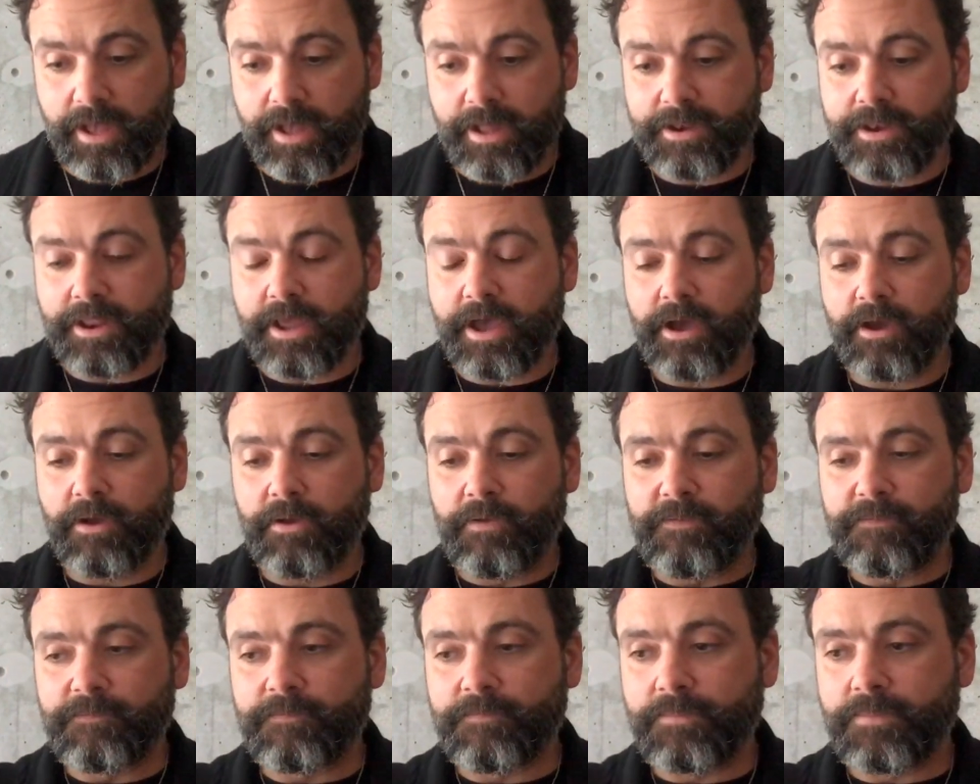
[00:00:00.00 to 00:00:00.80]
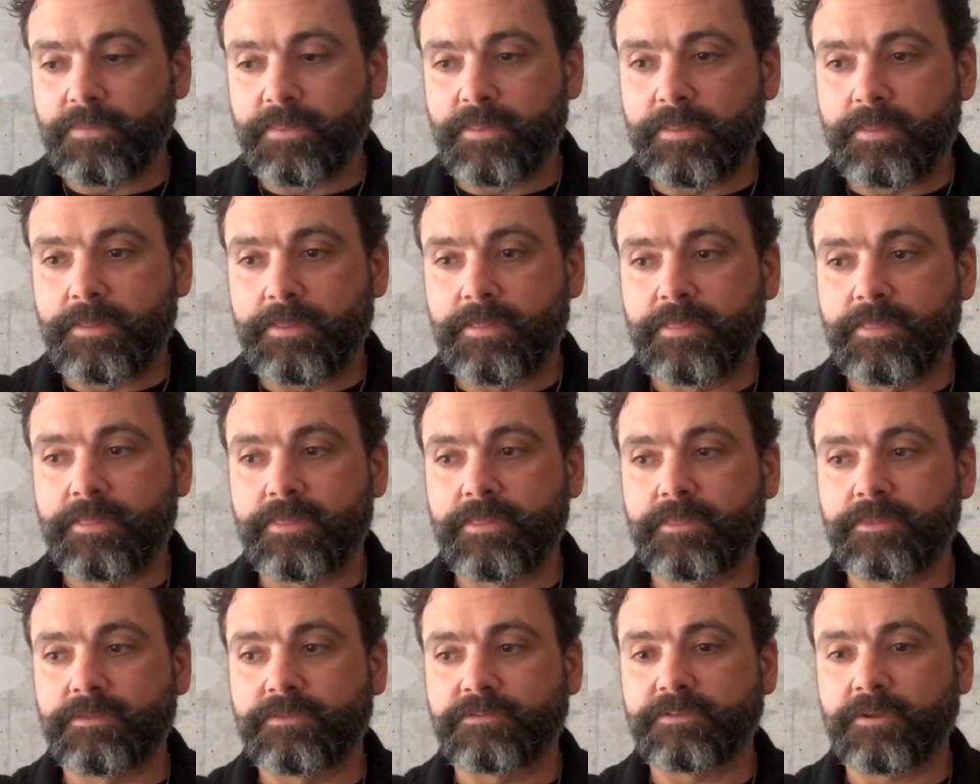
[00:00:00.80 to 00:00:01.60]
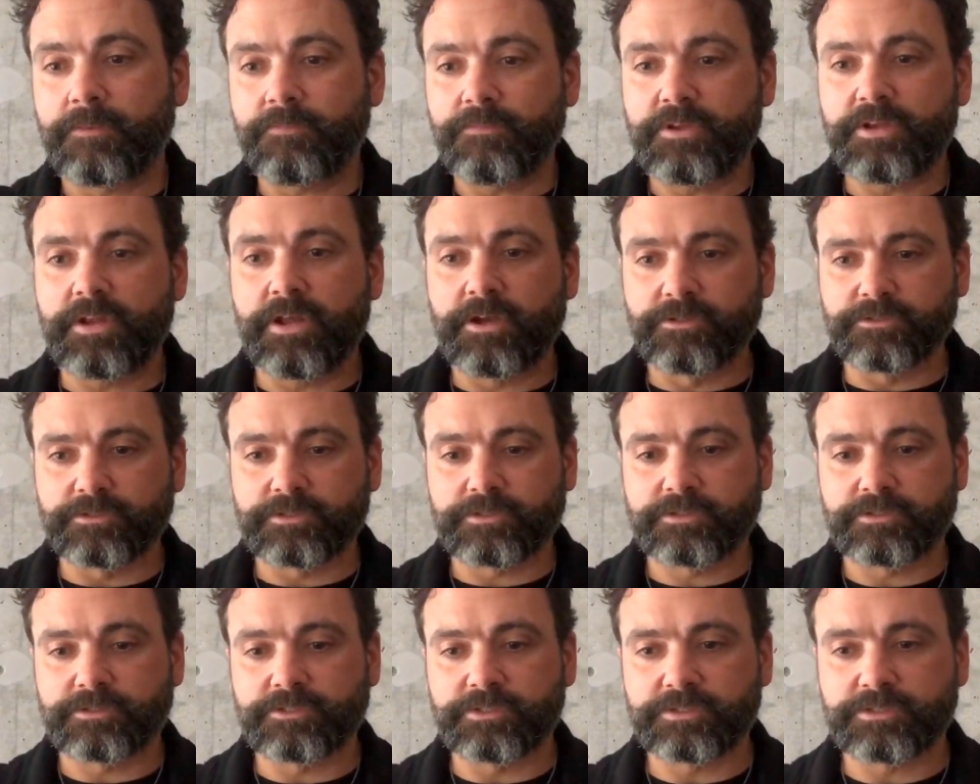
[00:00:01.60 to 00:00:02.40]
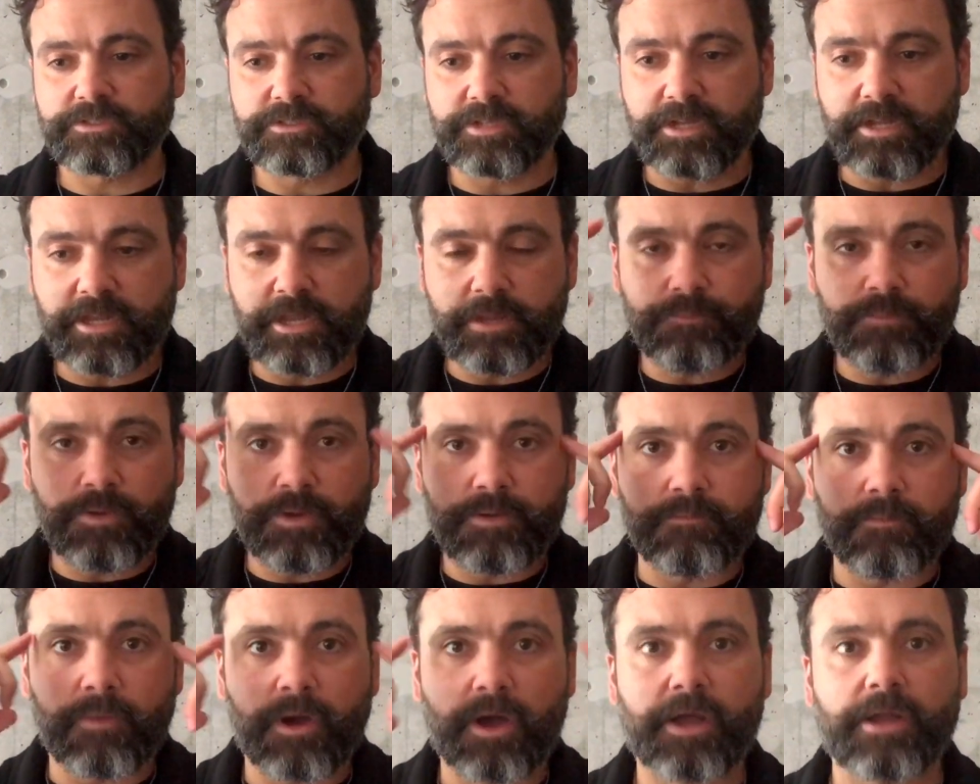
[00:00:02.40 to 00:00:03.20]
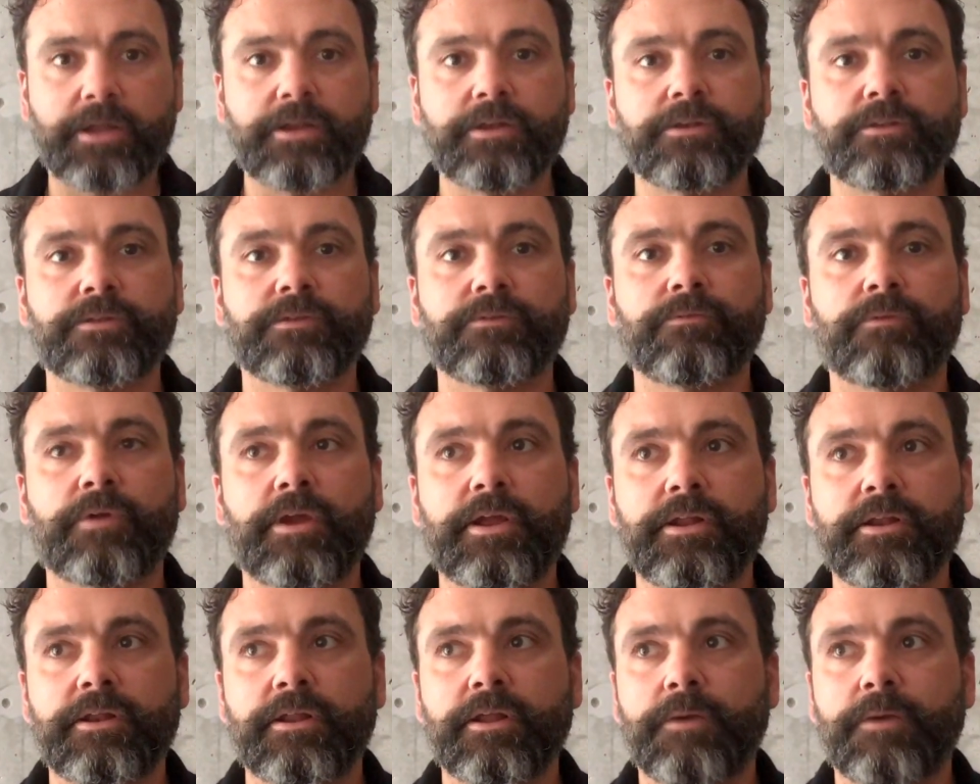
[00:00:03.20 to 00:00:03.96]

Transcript: Now, something else just to keep in mind, right?